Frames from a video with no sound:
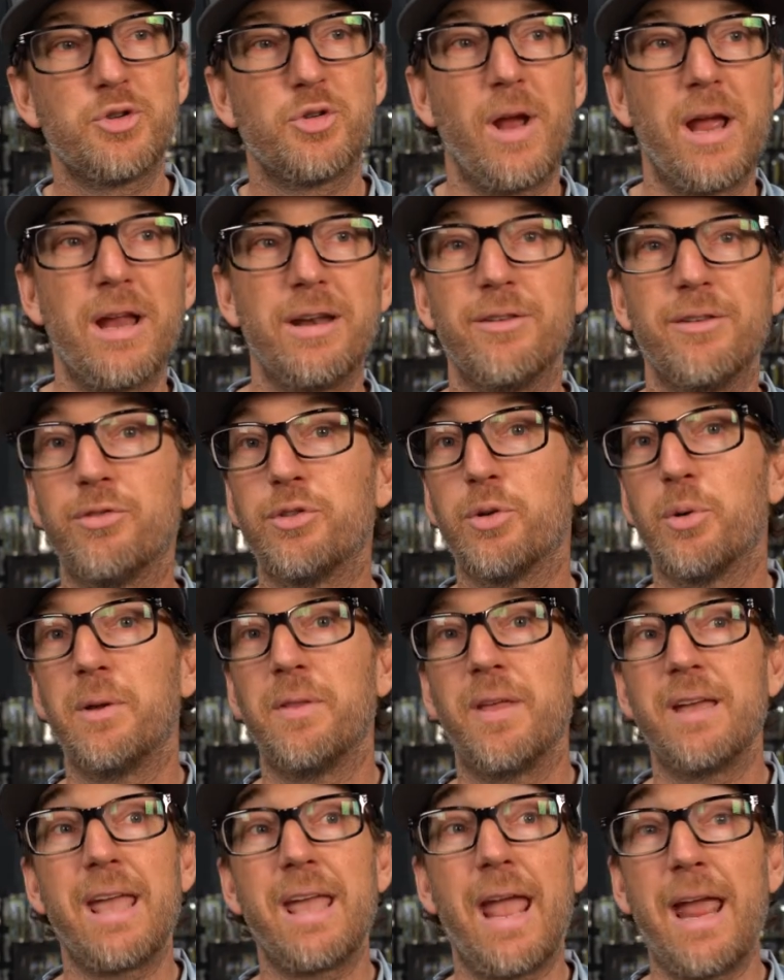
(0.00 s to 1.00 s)
trend of throwing
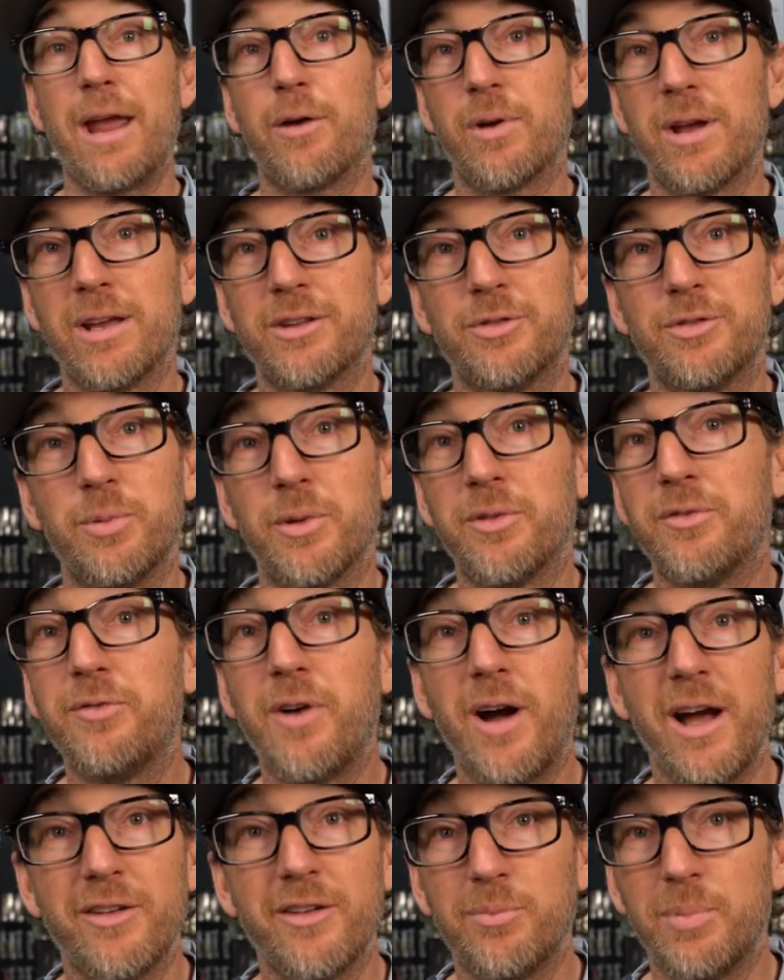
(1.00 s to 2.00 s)
like A rigs with
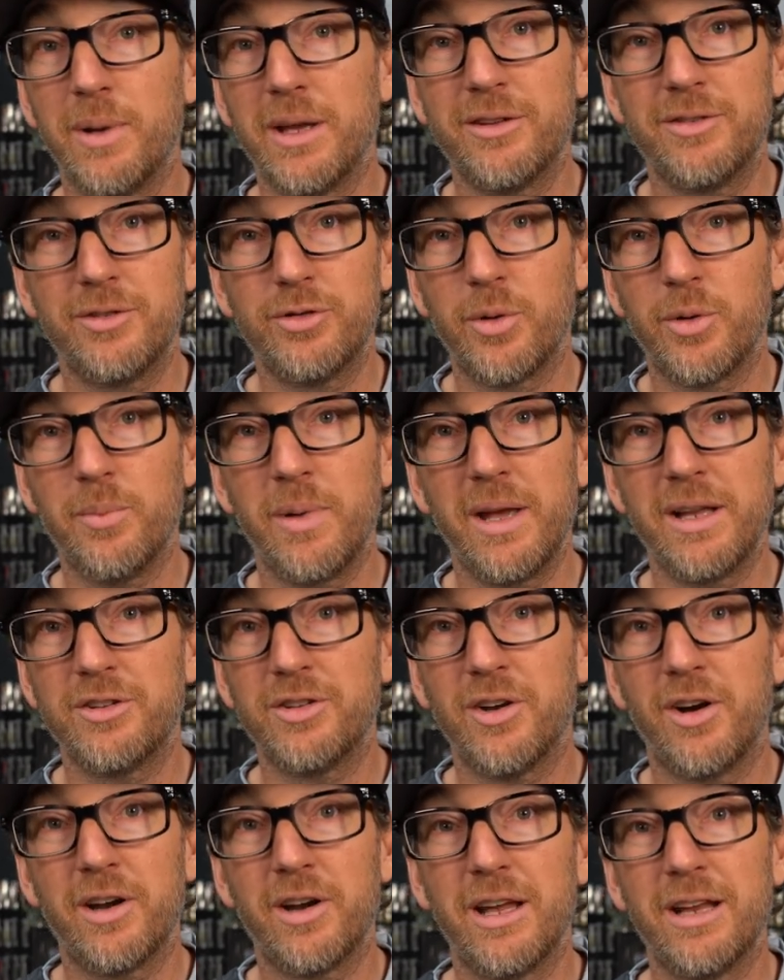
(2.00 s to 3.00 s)
five big swim
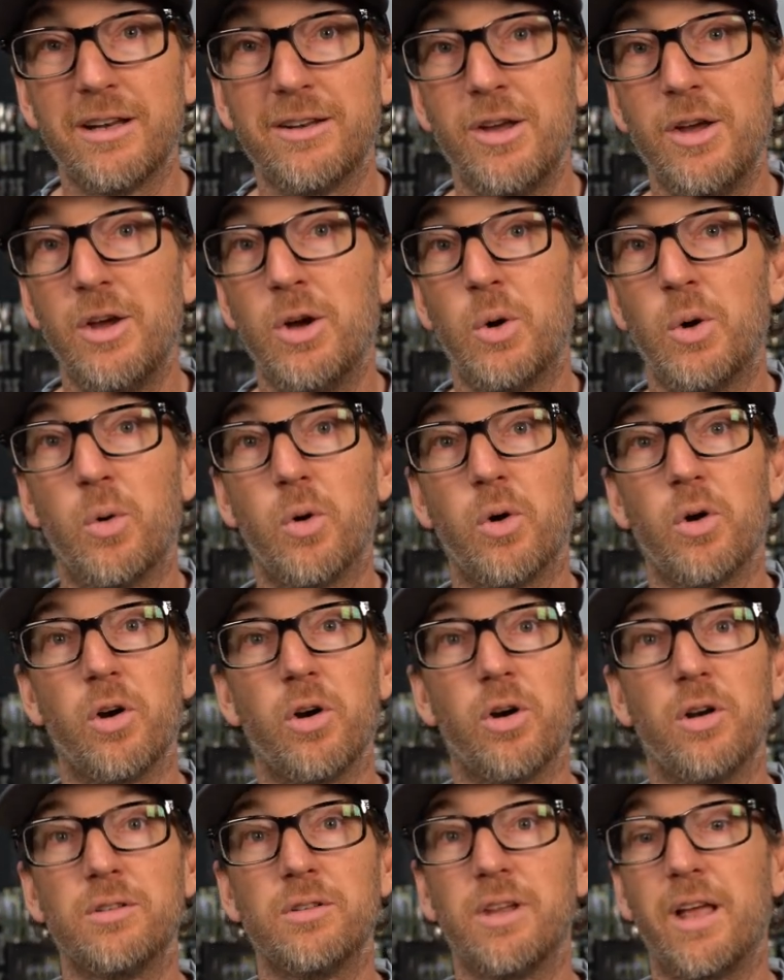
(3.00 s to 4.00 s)
baits on it,
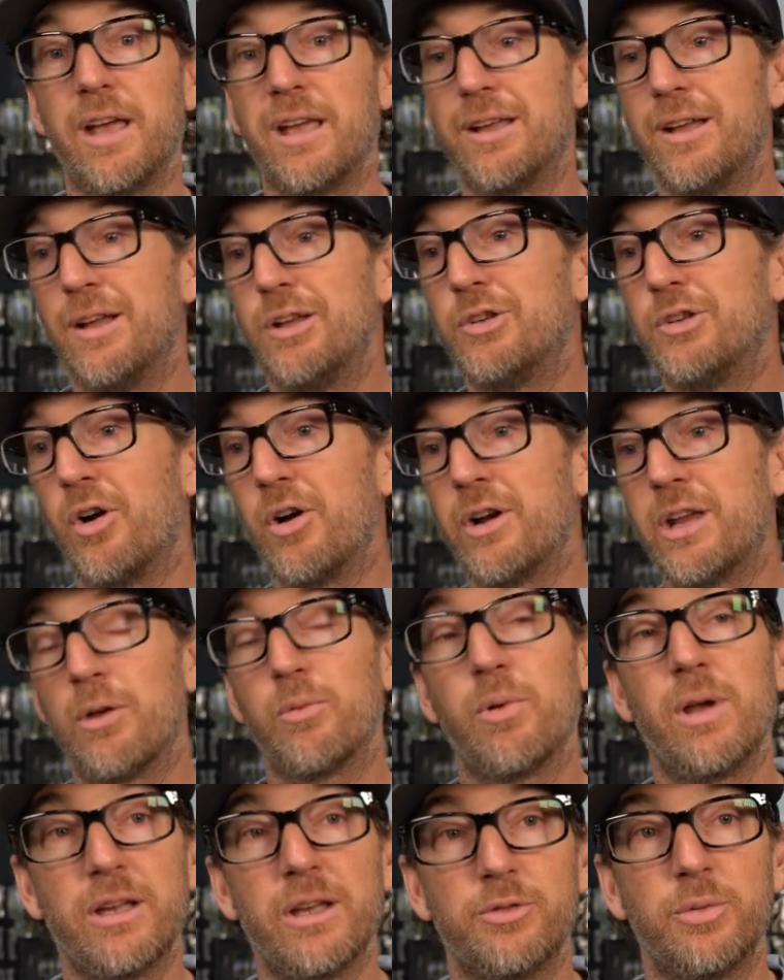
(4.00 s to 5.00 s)
or like donkey
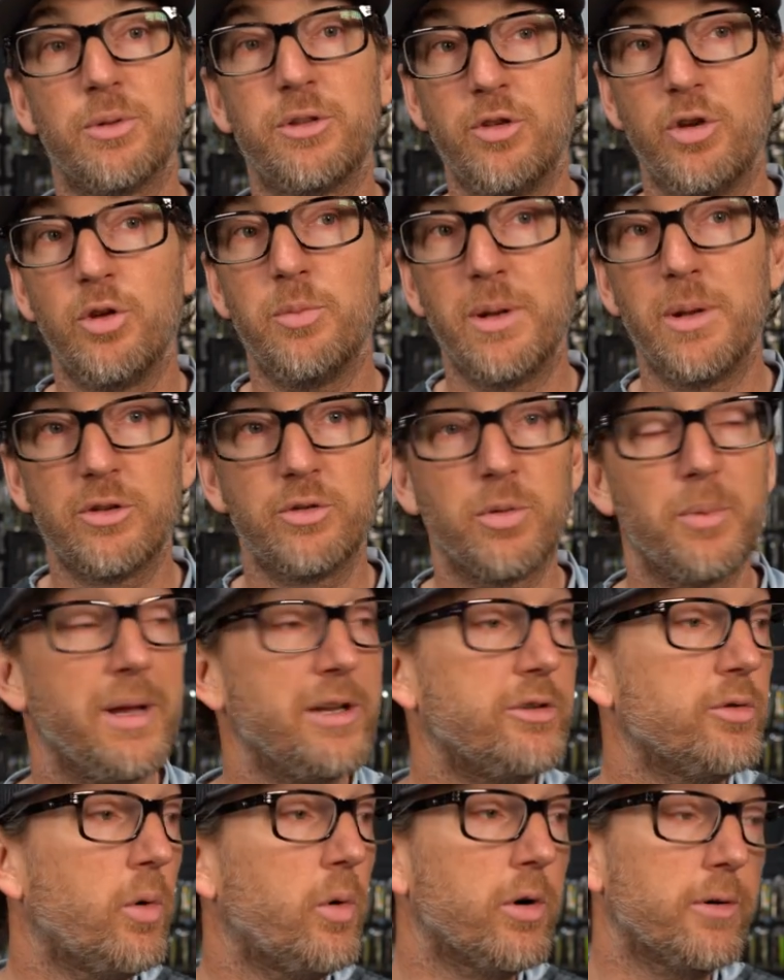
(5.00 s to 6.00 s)
rigs with two big swim
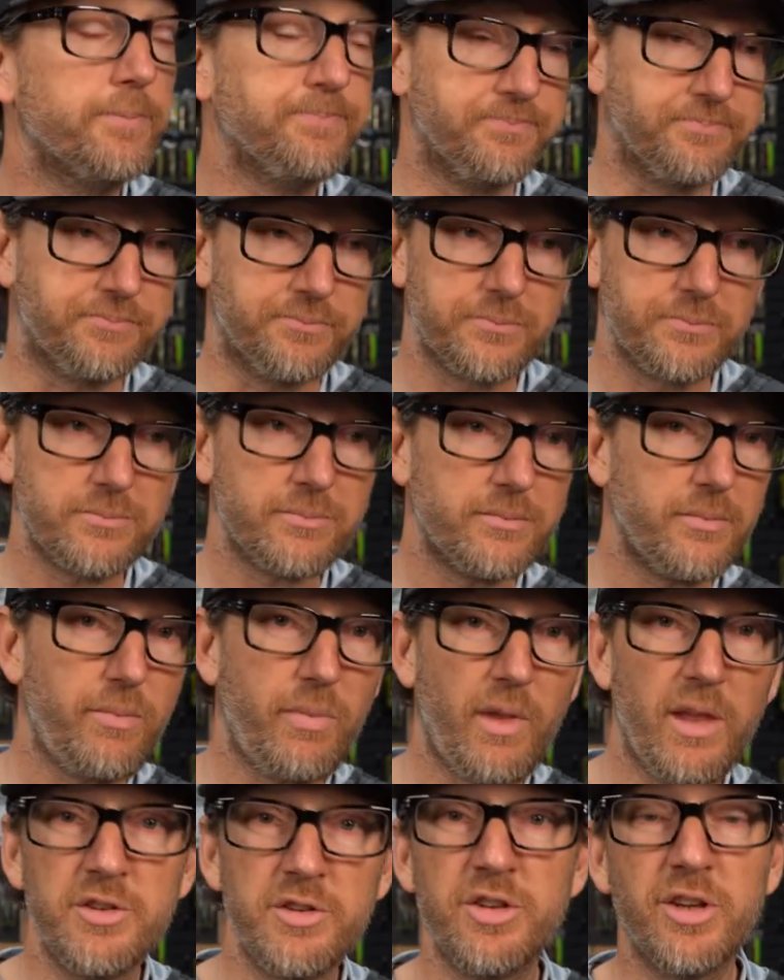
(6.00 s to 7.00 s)
baits, or
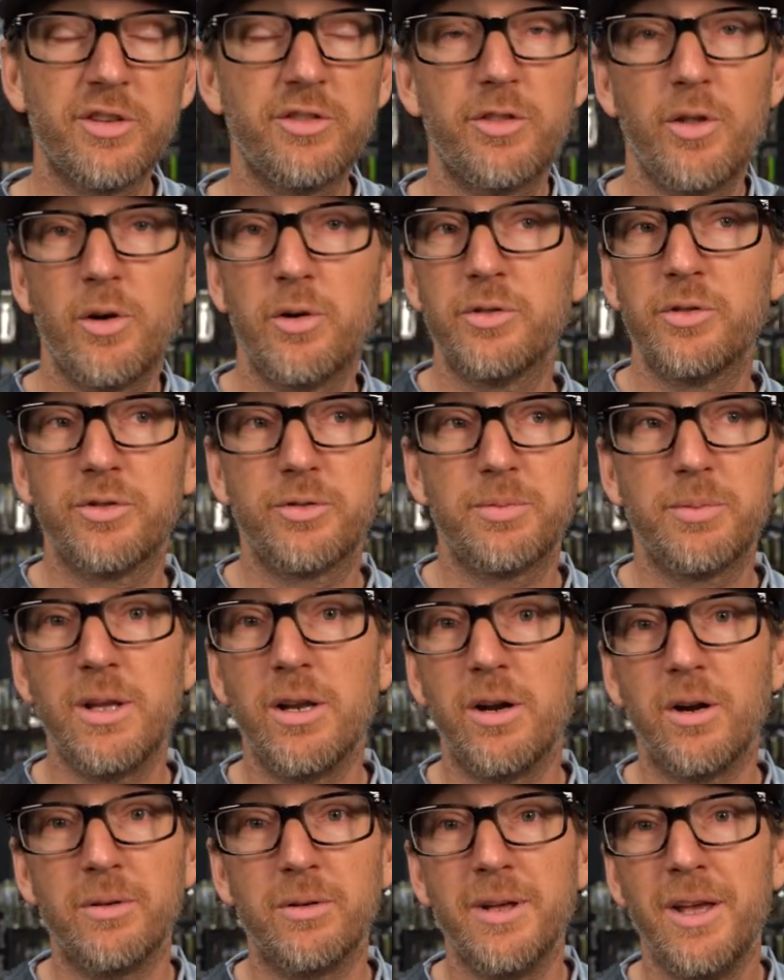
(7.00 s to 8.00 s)
just those,
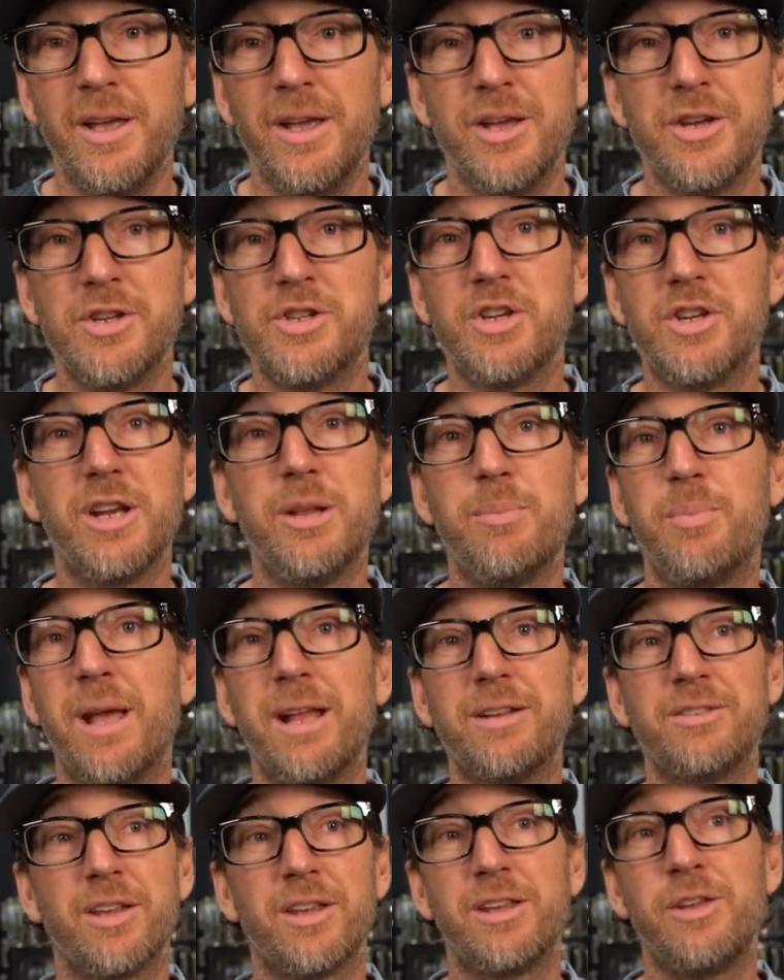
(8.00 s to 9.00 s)
you know, shitty
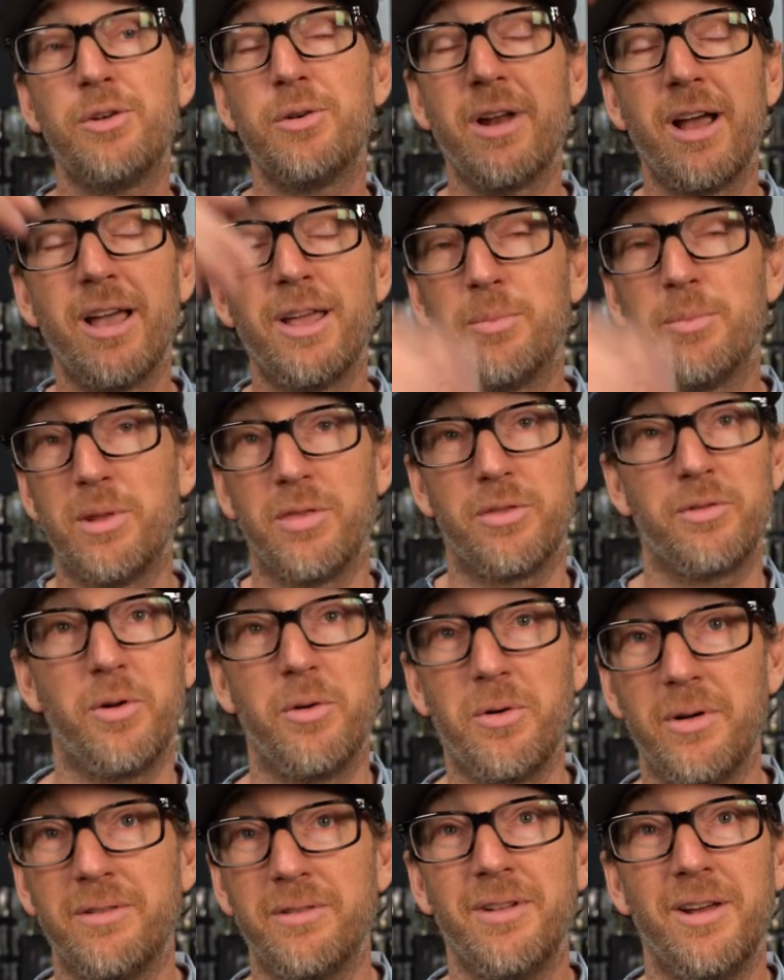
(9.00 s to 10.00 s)
baits like you and I have been
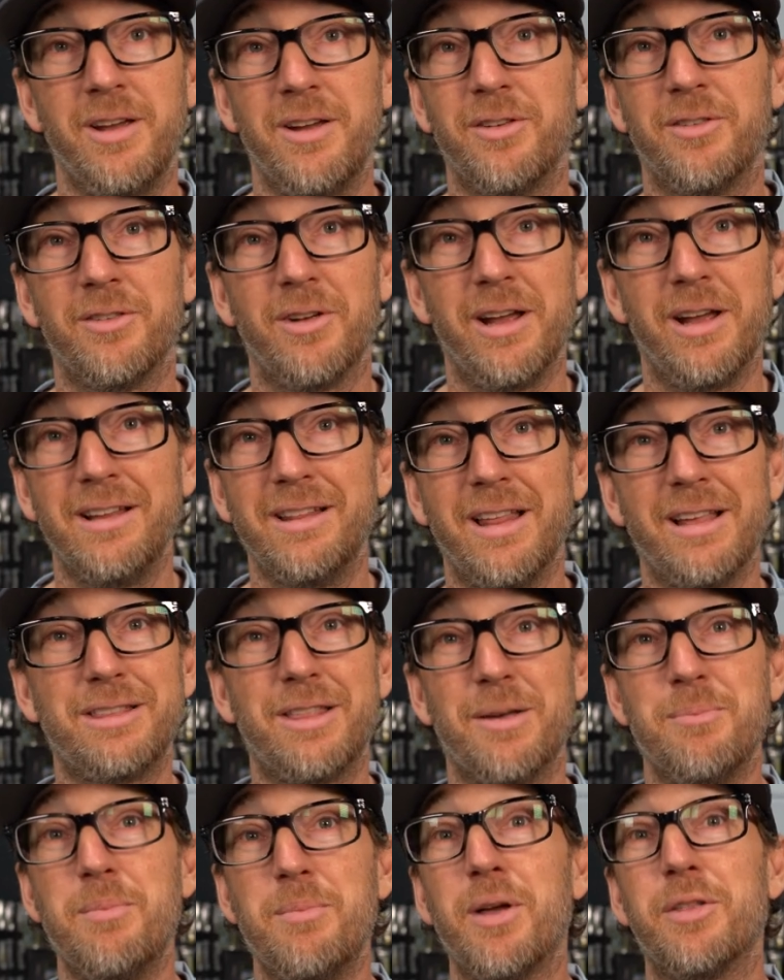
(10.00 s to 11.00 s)
throwing. Unfortunately, right? like
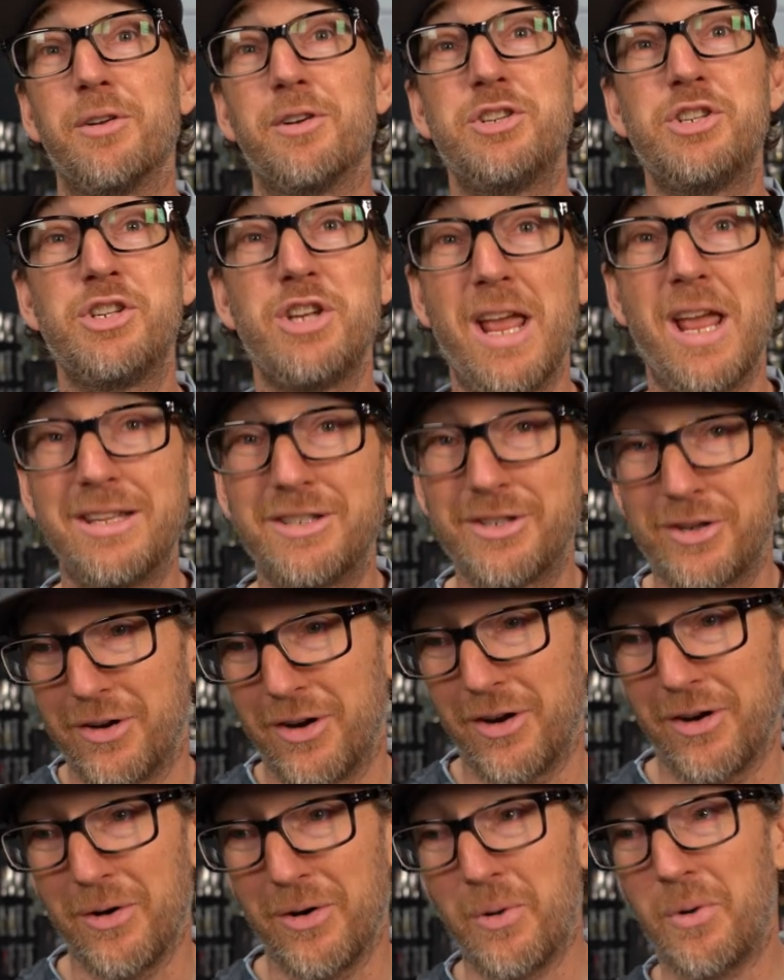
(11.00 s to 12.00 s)
the mother
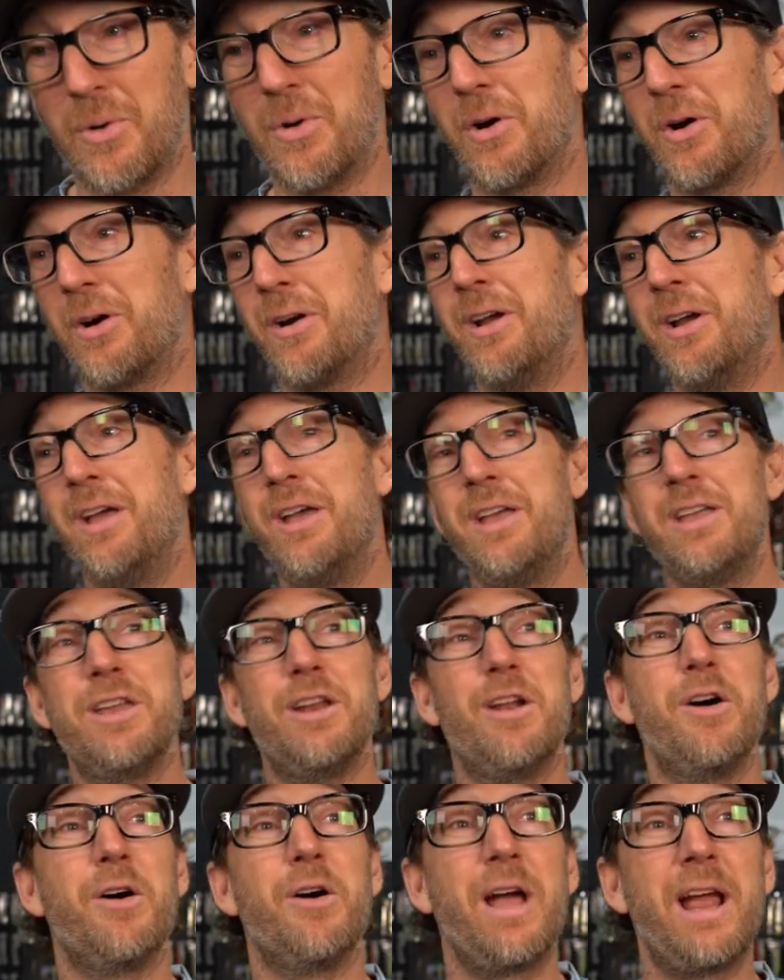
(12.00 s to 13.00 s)
chaser or
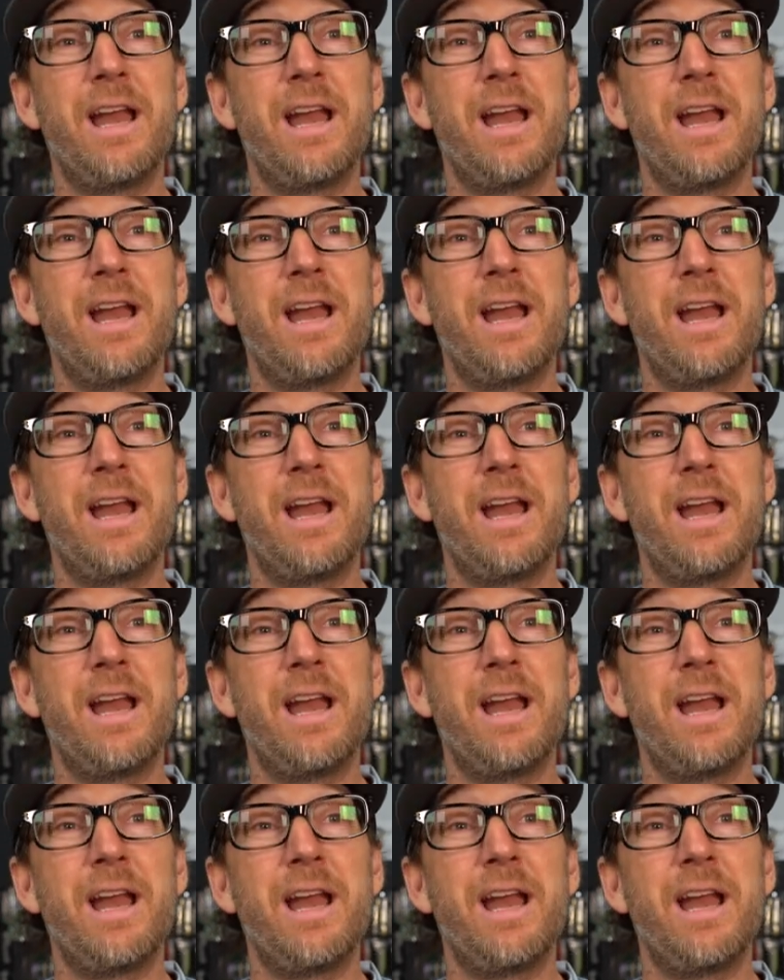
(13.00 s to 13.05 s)
you know